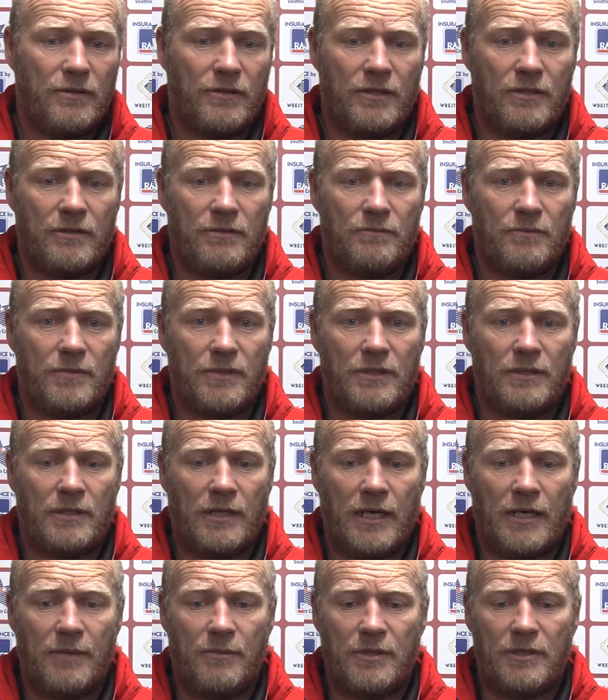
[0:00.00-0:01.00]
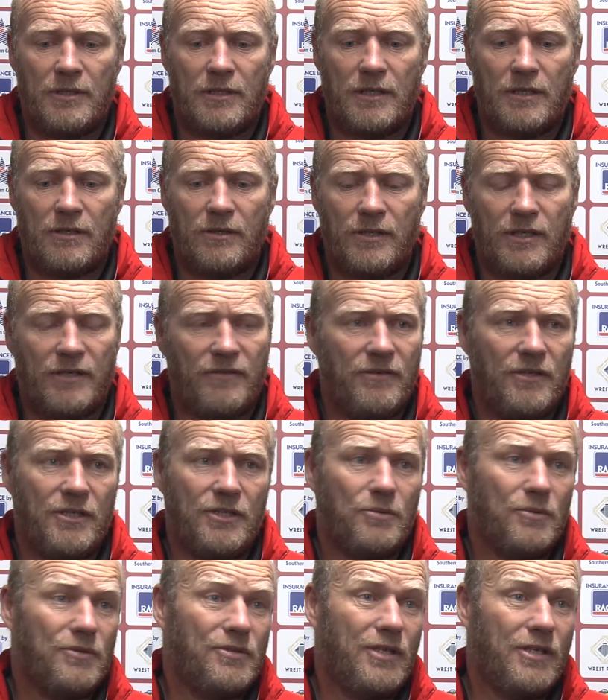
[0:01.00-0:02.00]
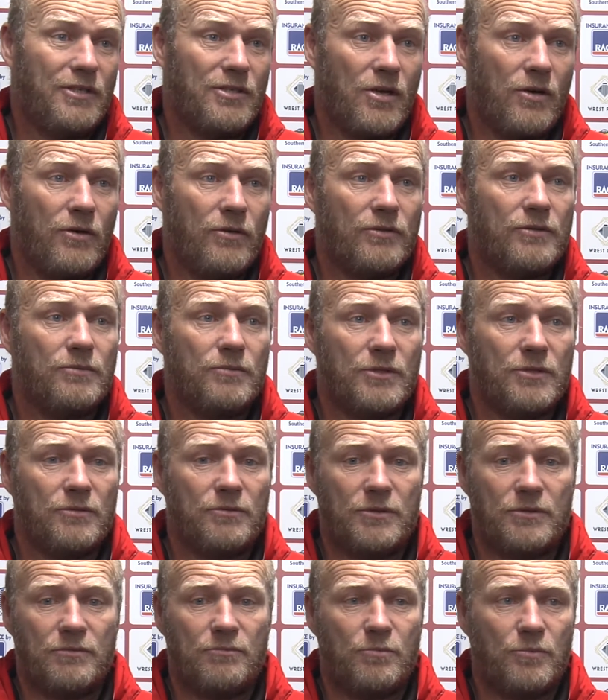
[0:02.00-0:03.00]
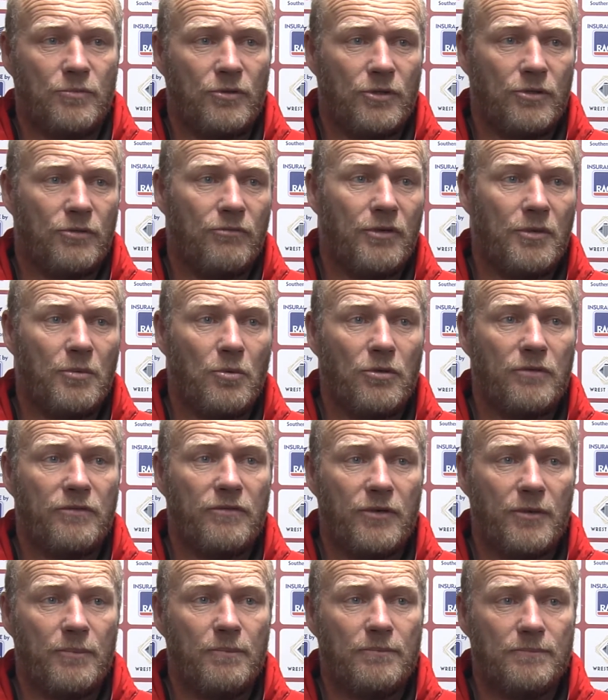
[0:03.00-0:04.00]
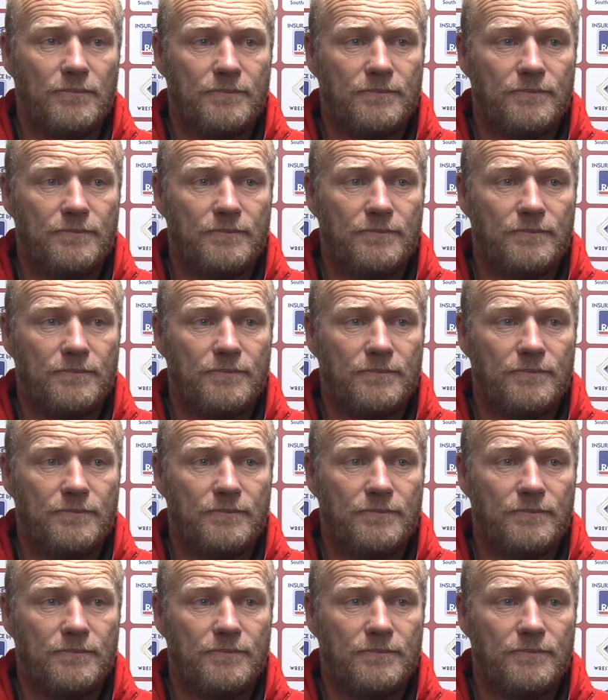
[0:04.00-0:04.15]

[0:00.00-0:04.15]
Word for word: the game, and uh, I think he finished with six goals, which was really good reward for him.